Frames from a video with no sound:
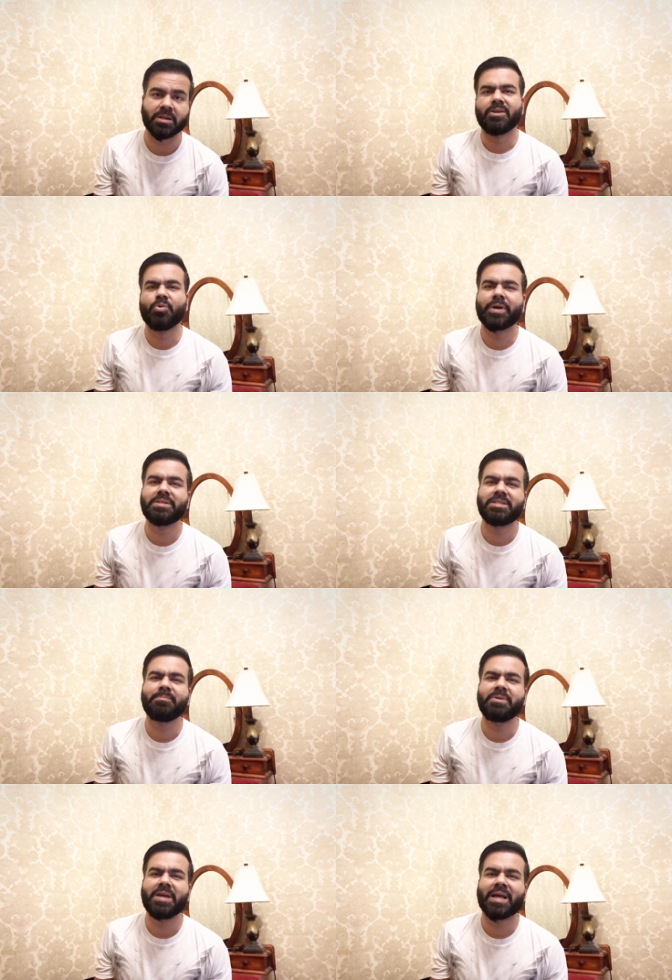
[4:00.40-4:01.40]
you can
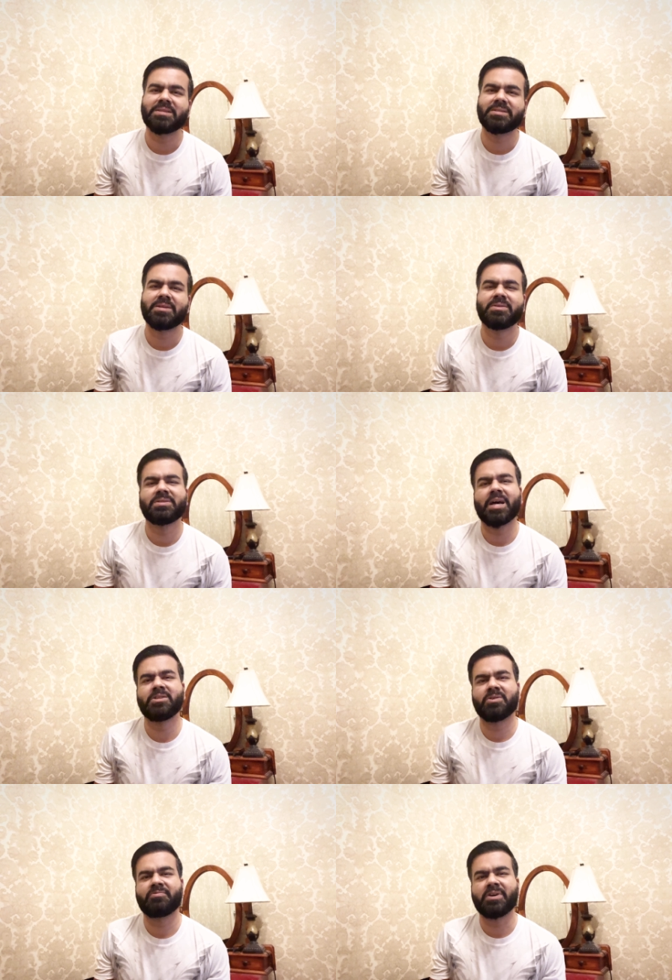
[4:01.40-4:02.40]
simply answer
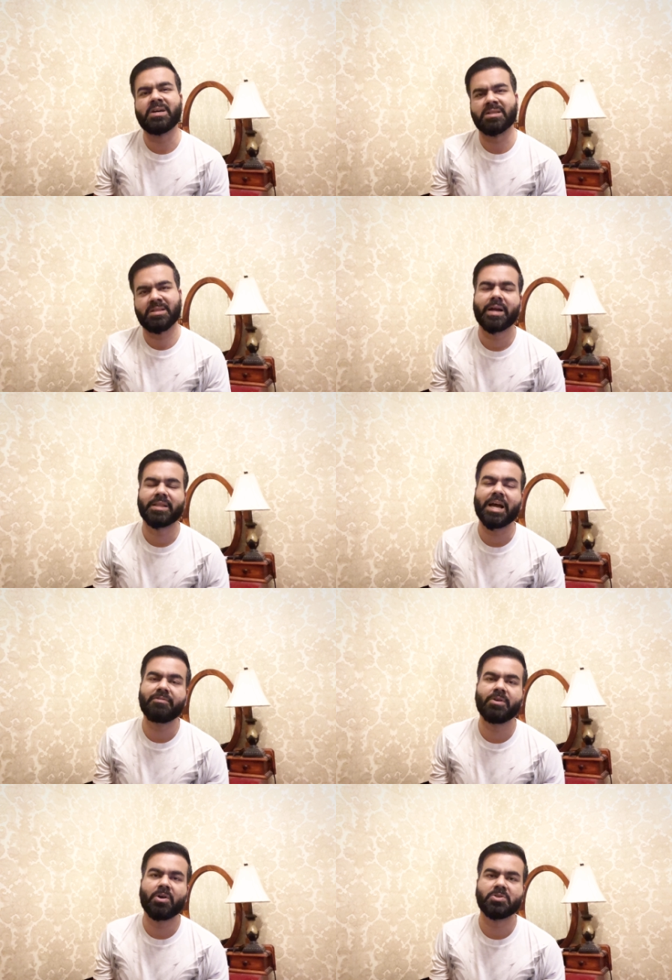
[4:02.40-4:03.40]
size of earth, and that
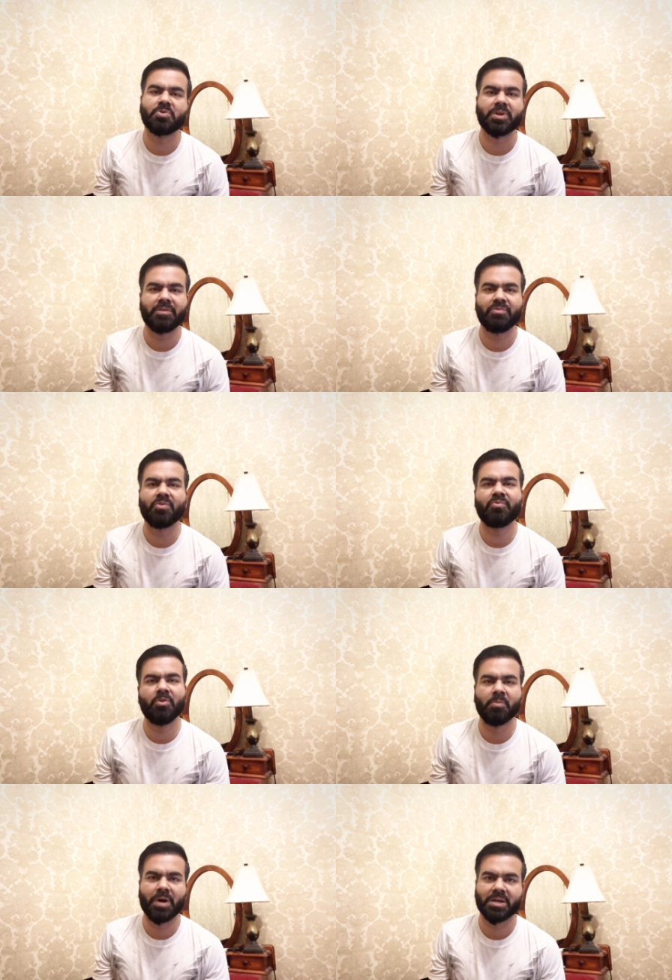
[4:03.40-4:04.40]
will also give you full
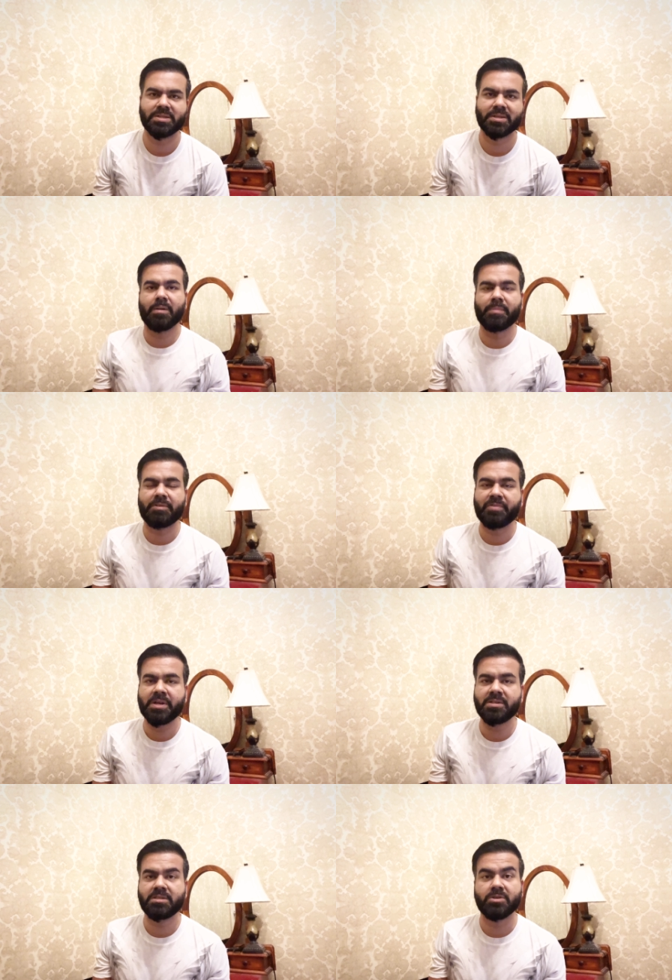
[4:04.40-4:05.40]
marks. But
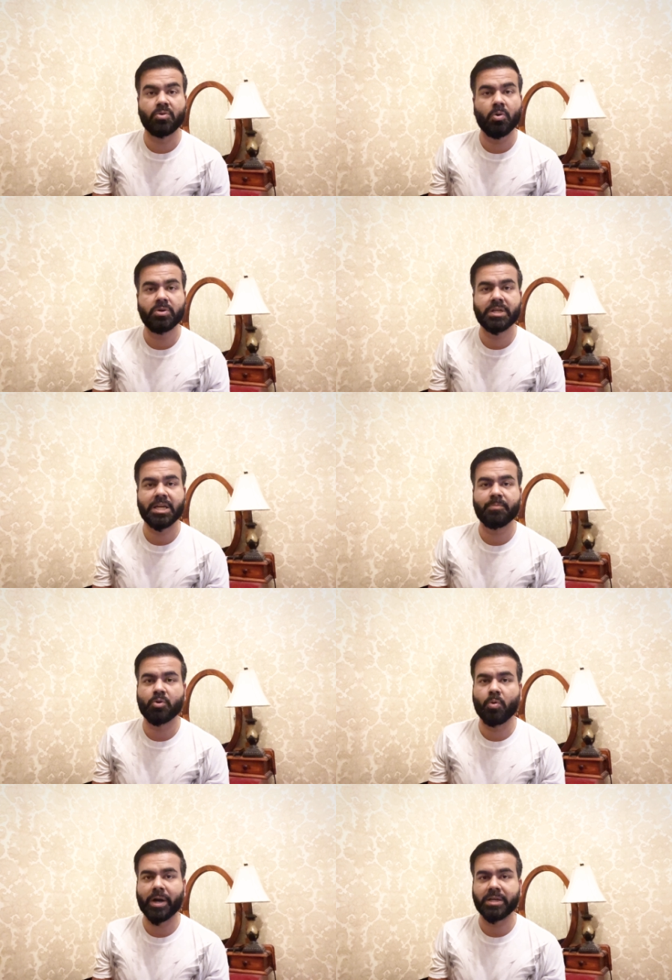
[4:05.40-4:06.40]
friends, don't keep
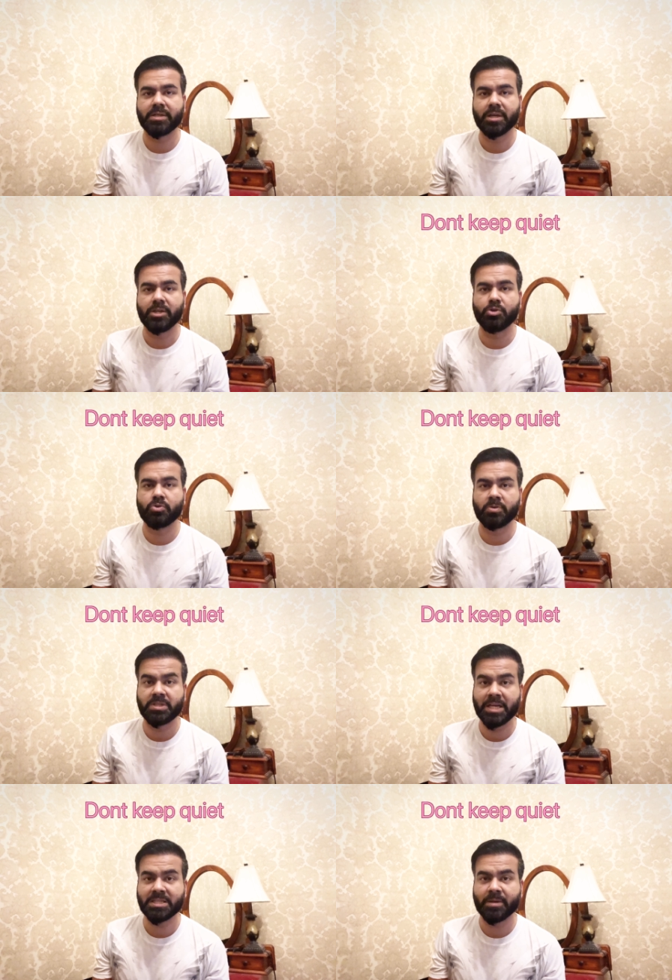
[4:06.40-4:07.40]
quiet. You should
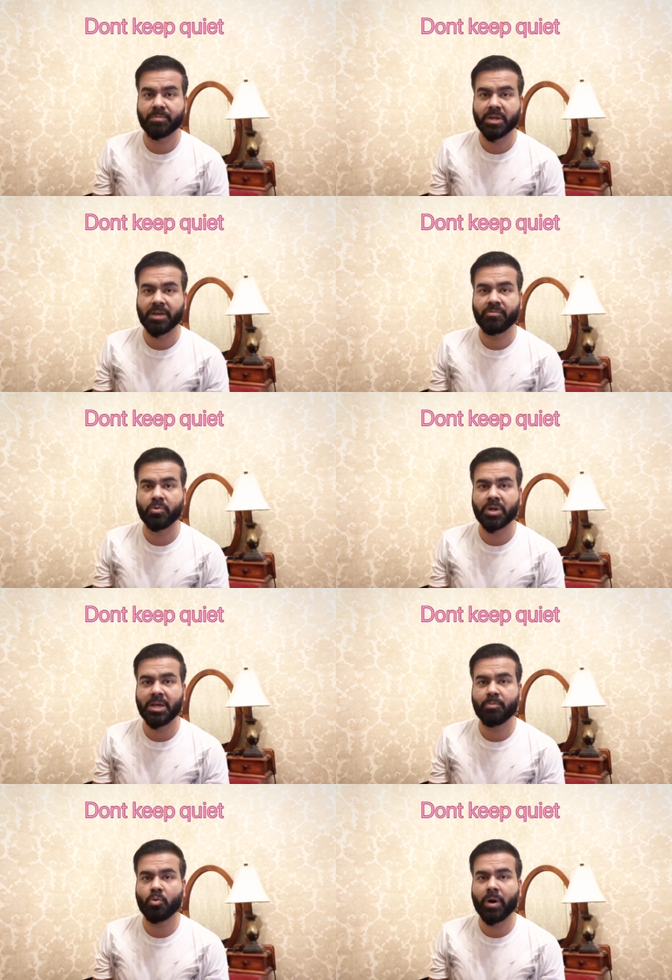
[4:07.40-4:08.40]
say something. If you
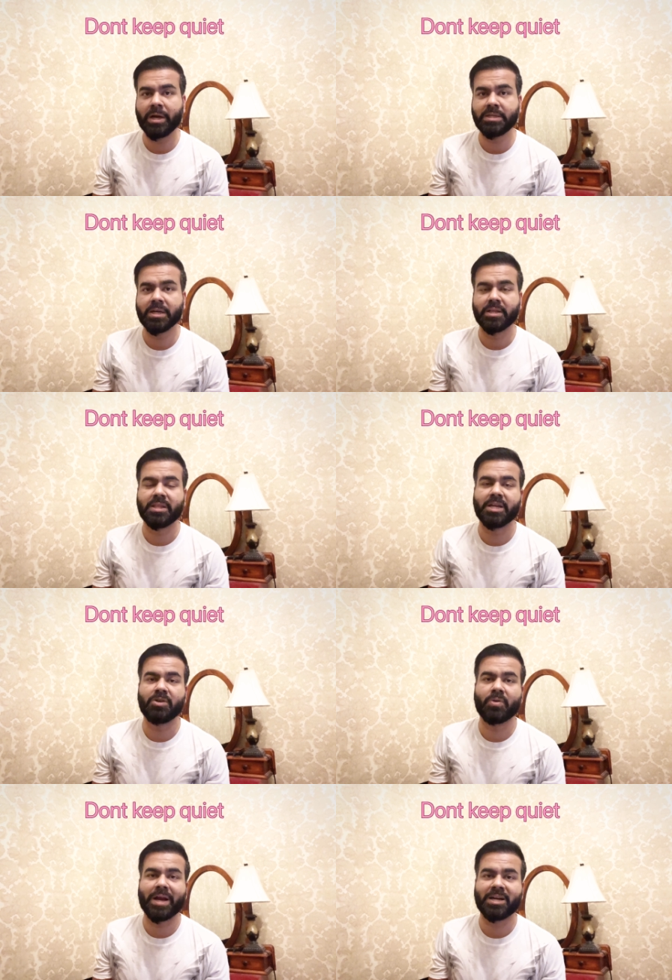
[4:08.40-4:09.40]
keep quiet, then
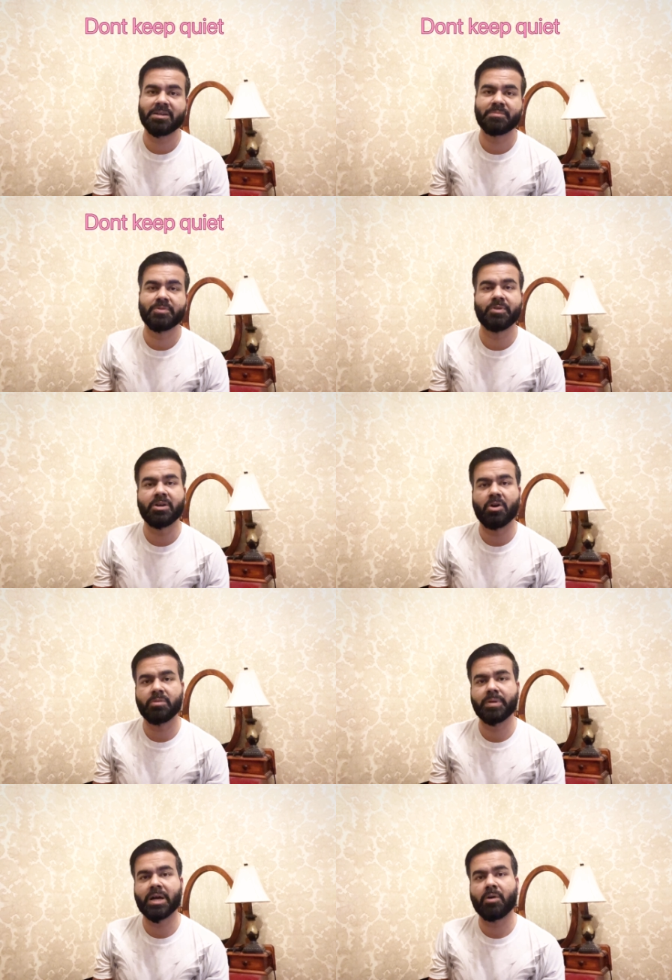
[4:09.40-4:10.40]
your attempt will not
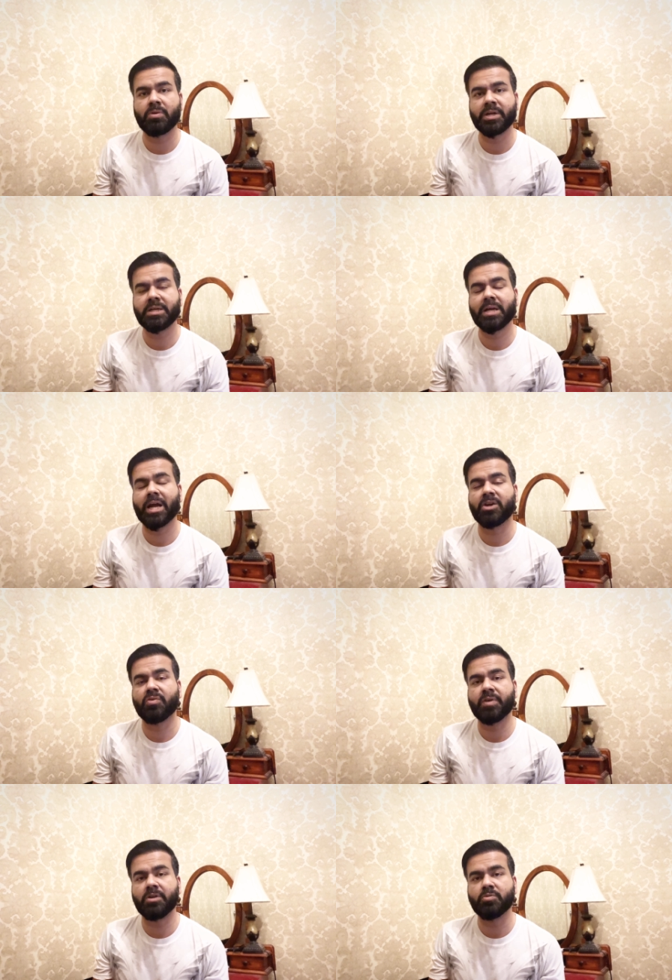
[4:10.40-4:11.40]
be counted and you
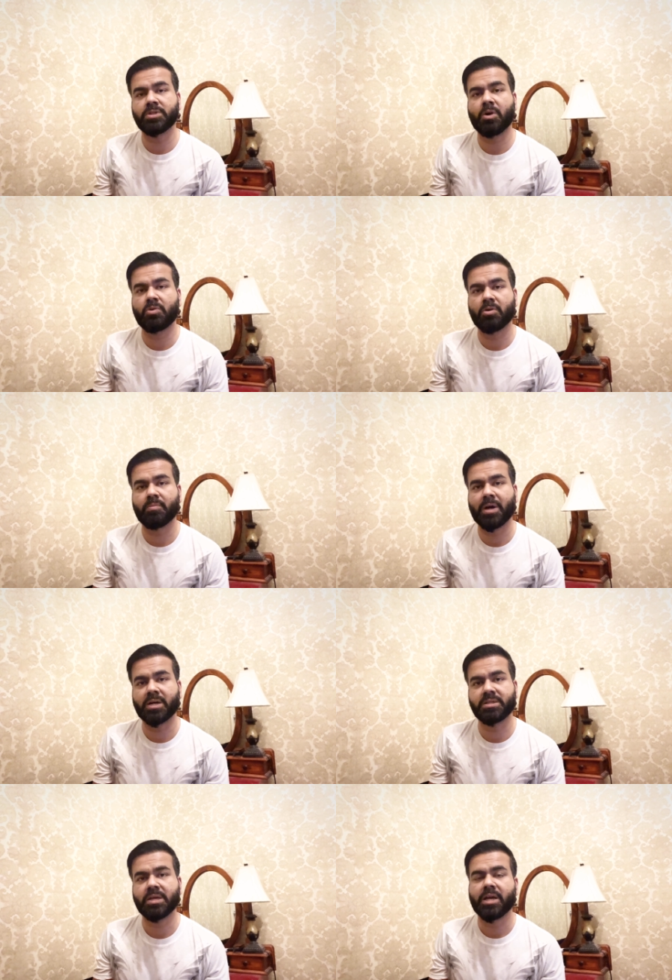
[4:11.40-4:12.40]
will lose out on
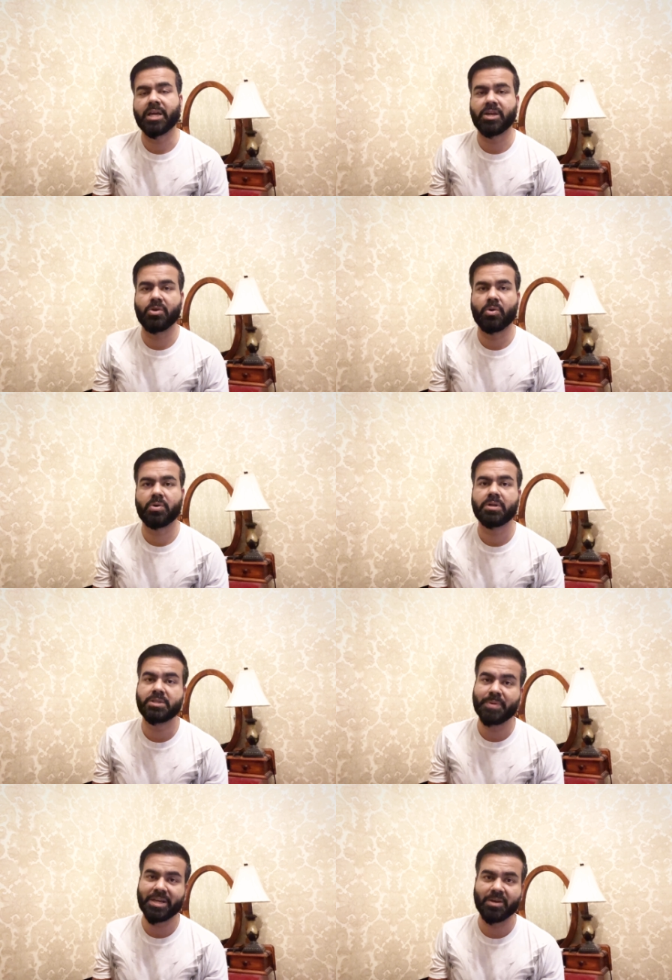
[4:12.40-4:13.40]
marks in your
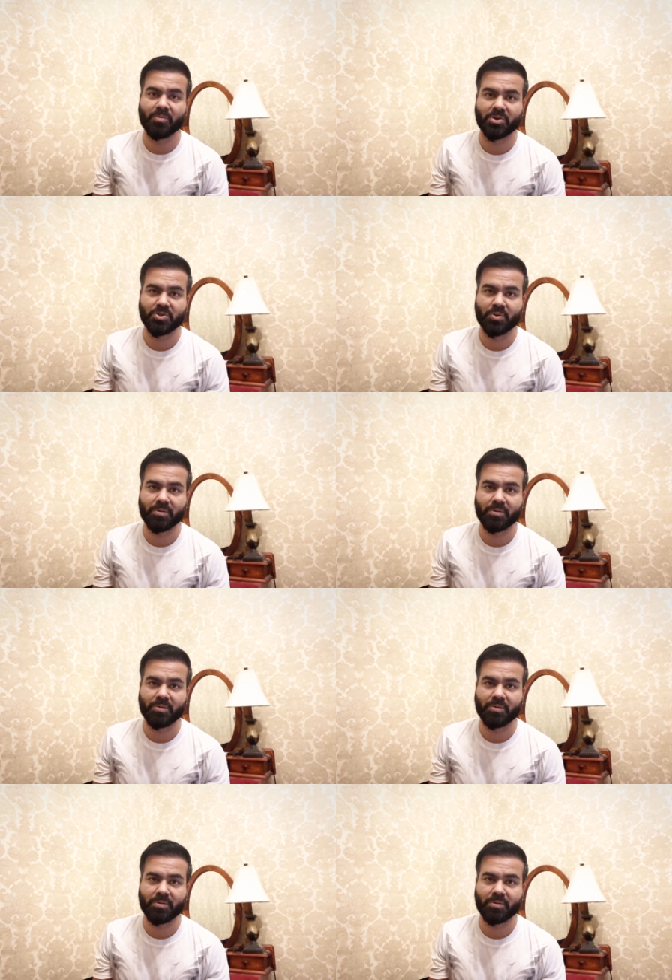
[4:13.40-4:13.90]
speaking module.